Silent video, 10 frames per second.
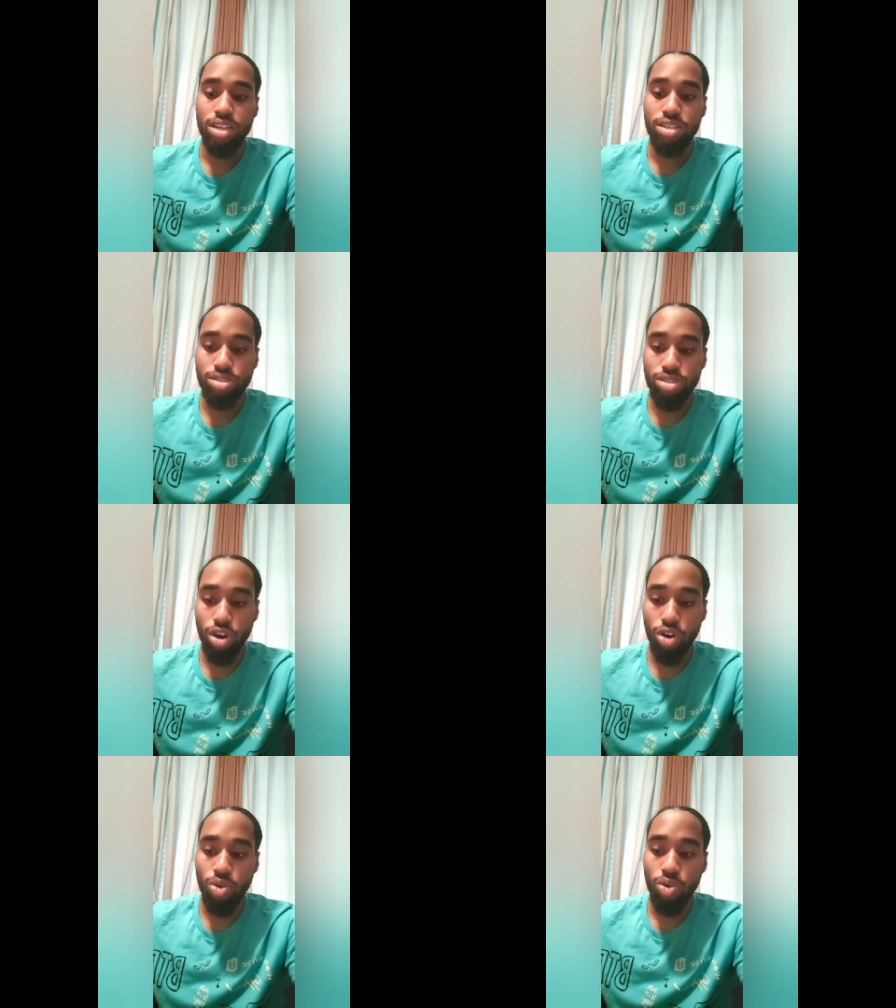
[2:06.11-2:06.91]

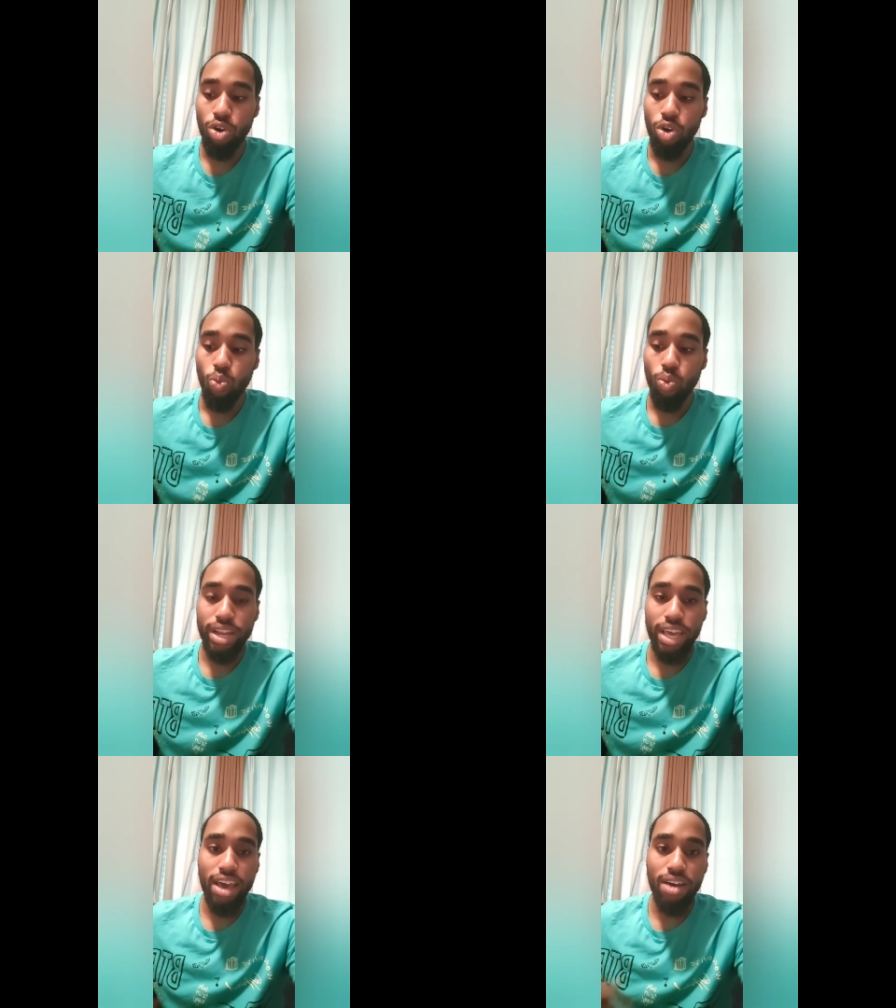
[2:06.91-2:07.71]
So
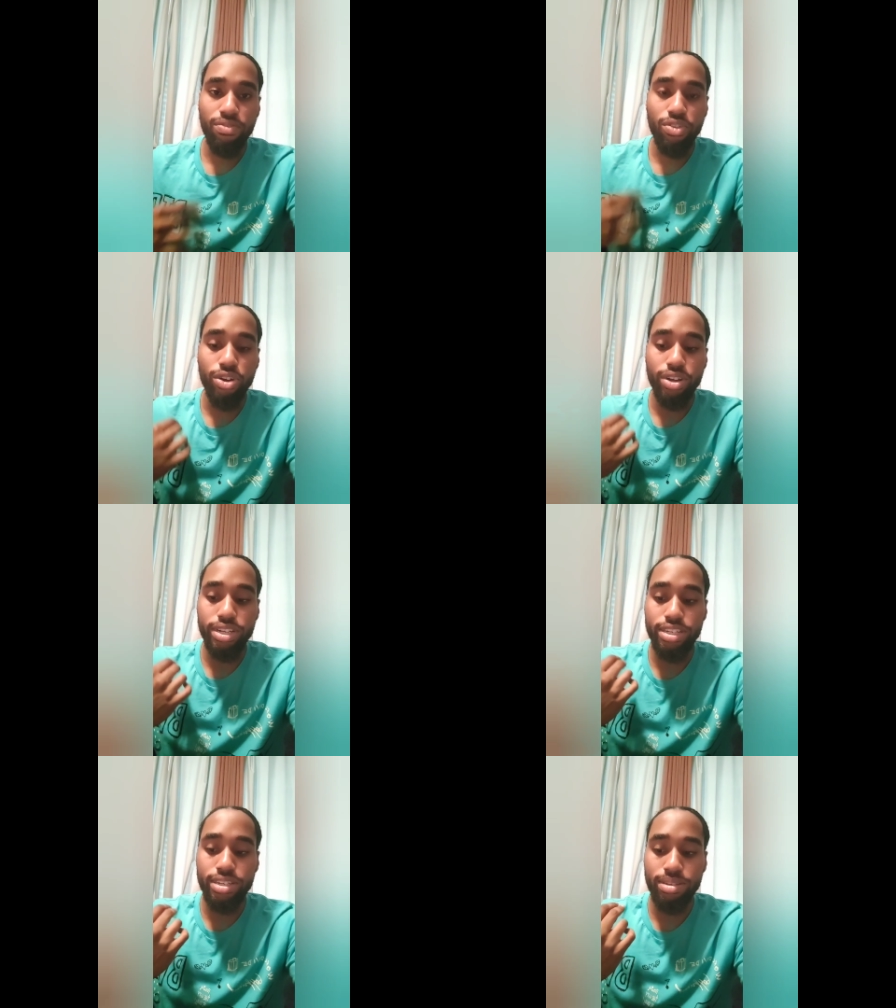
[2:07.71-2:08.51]

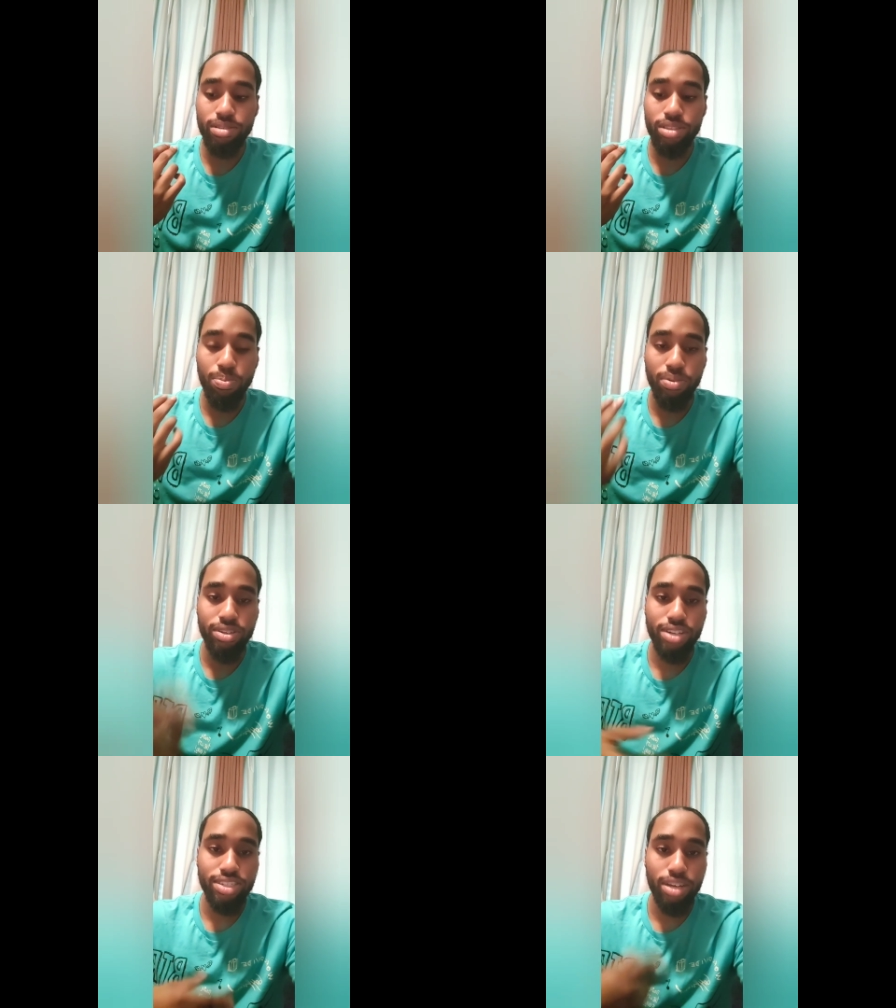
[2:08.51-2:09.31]
whenever the
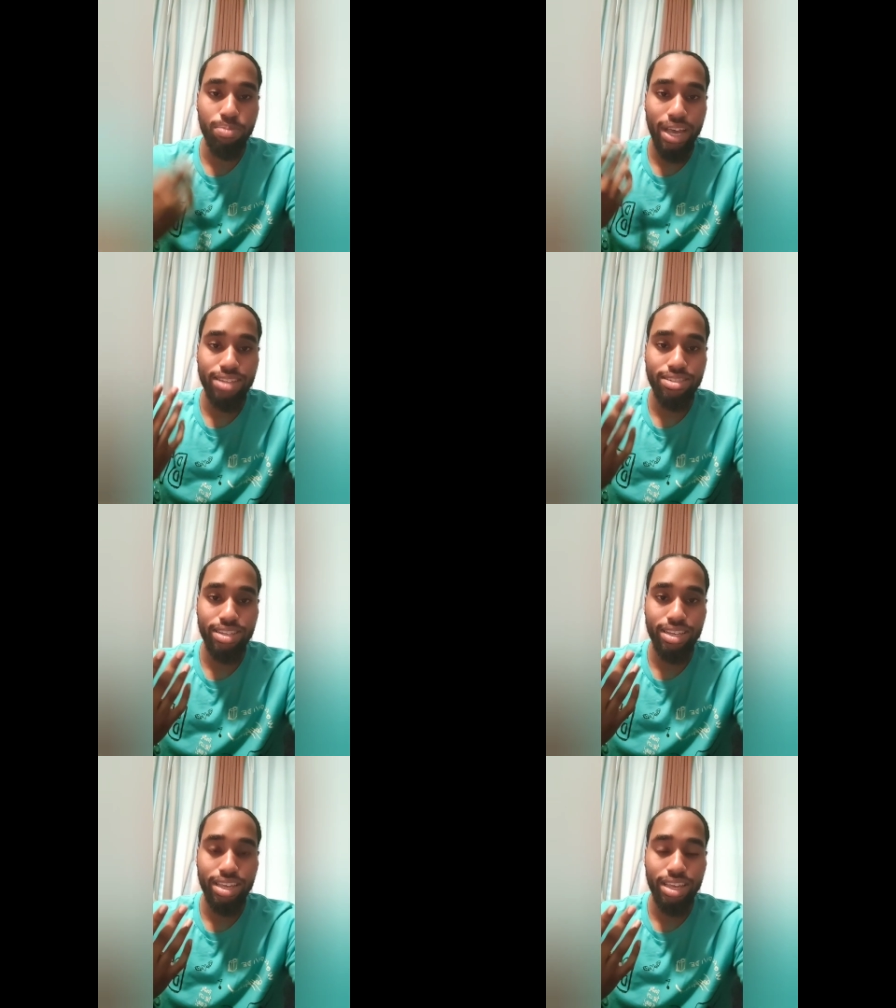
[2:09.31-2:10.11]
production
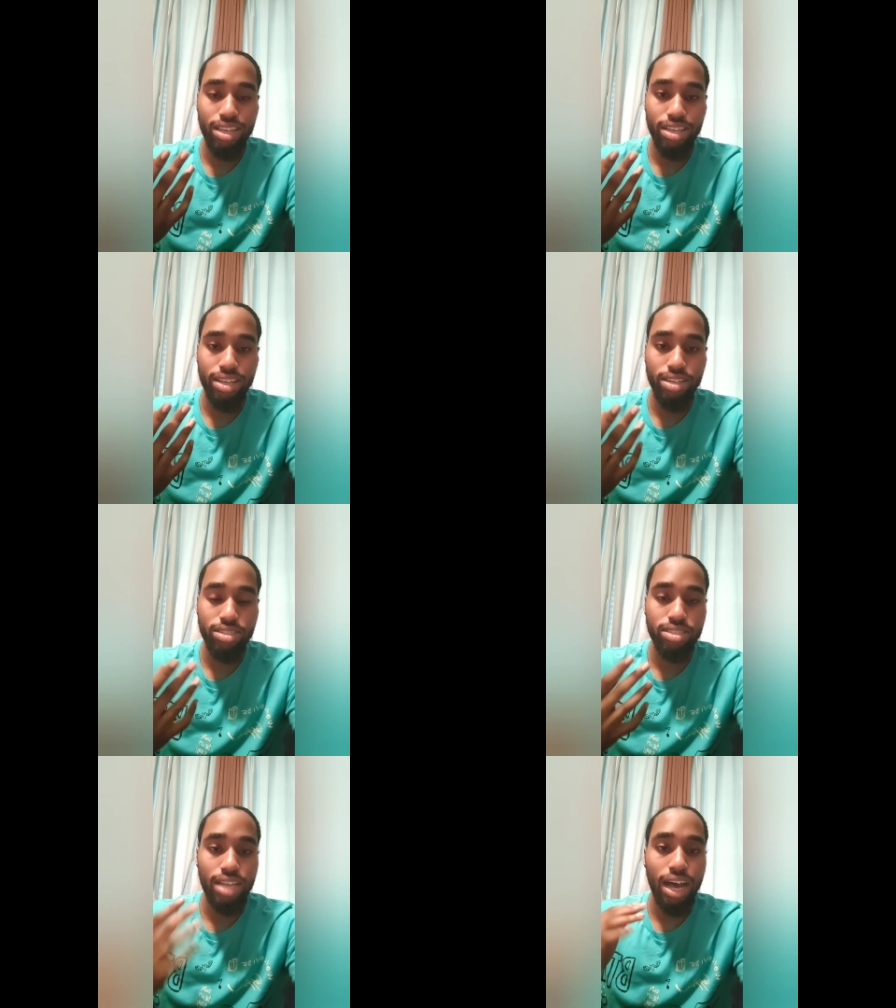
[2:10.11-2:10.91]
capacity
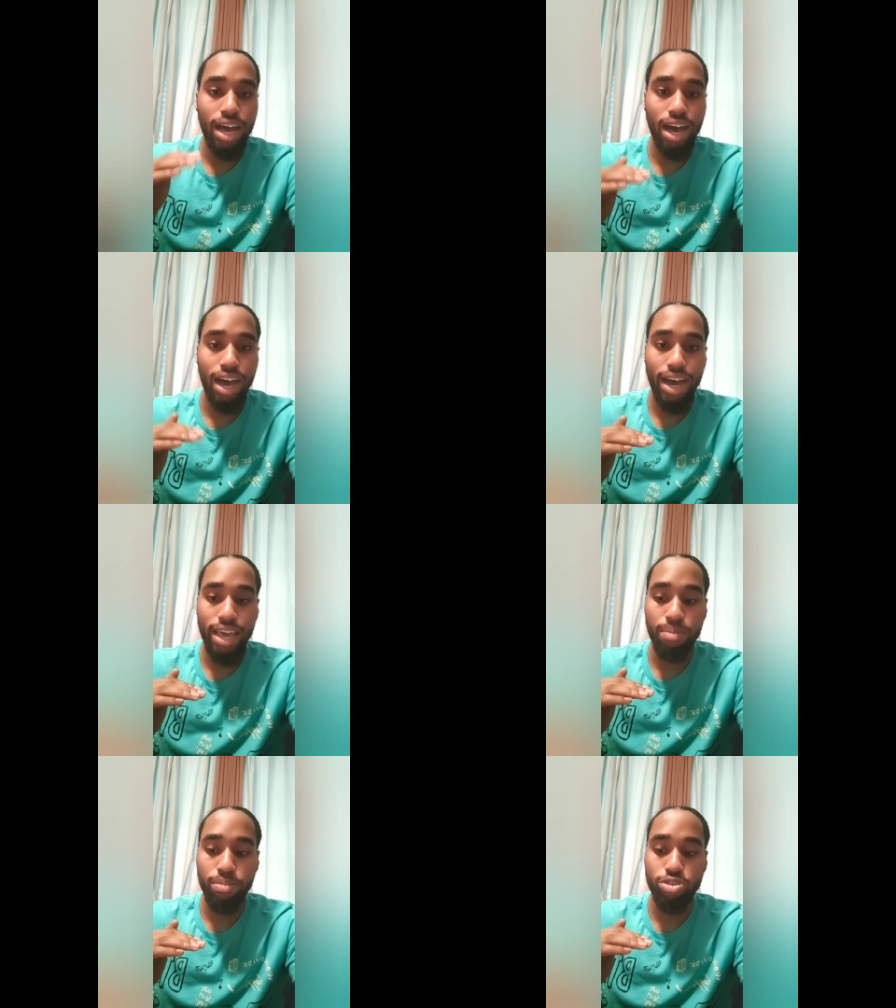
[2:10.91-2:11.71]
is not
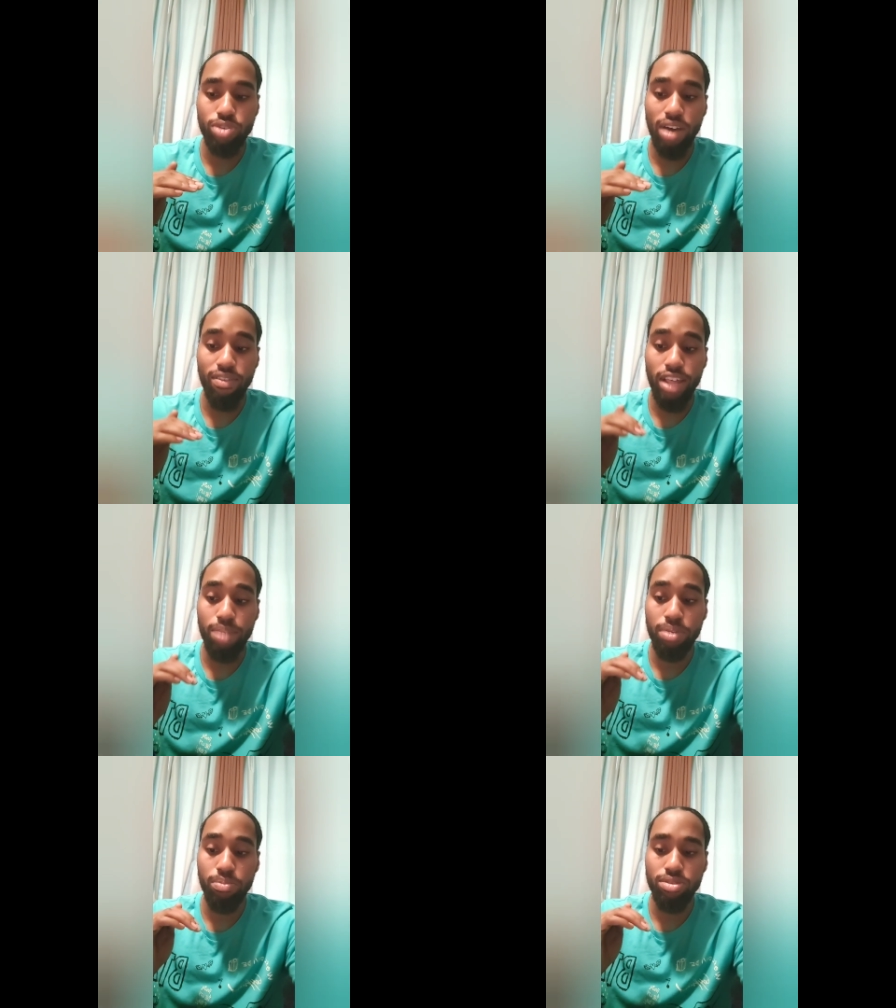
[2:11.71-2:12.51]
high, but you have a lot
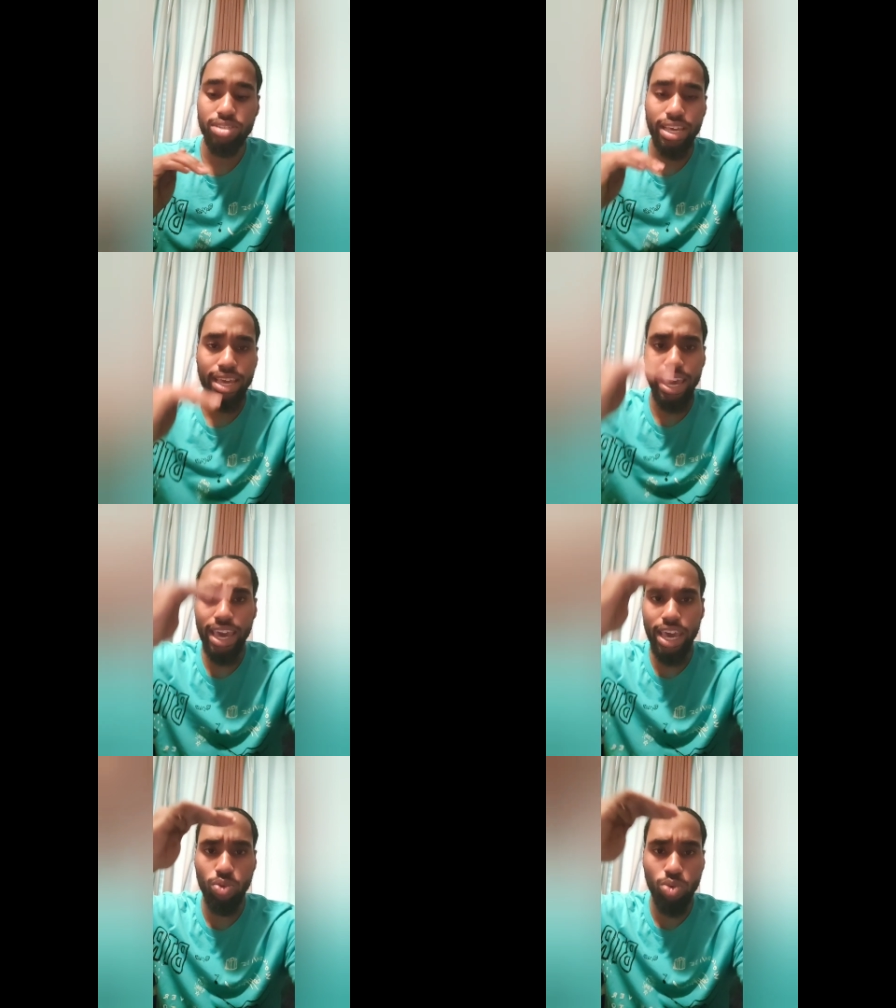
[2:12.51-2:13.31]
of people saying,
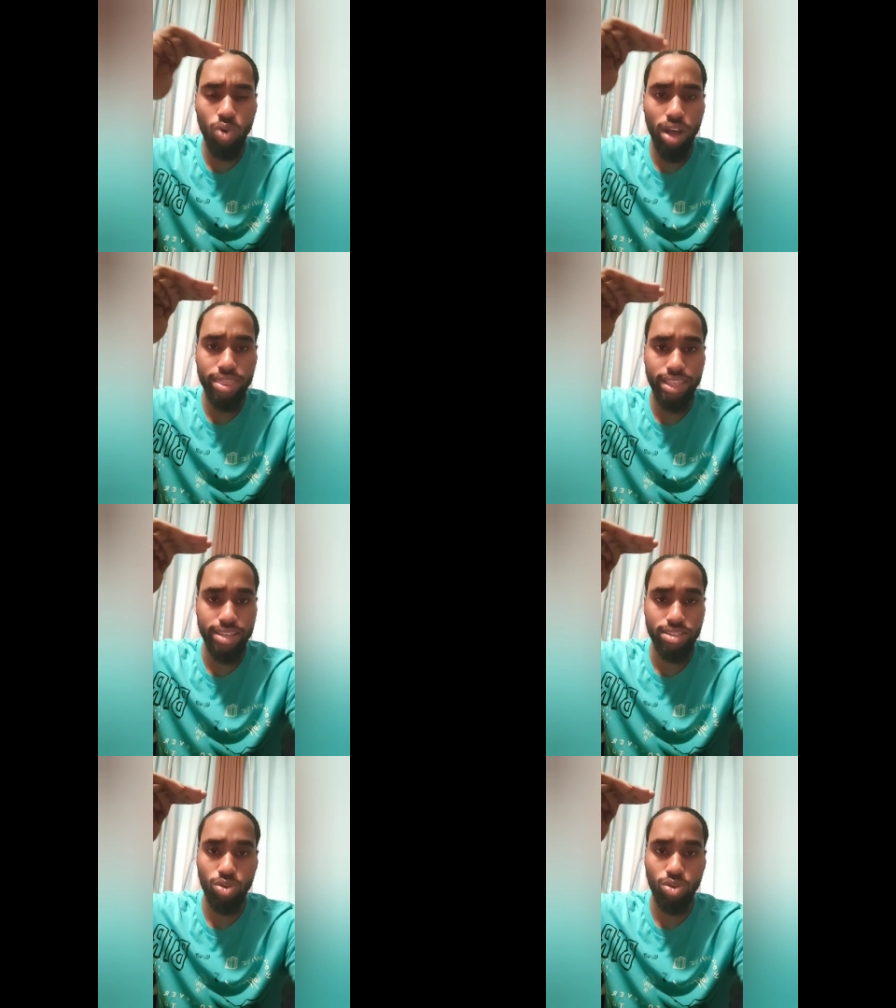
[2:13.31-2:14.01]
hey, we want this.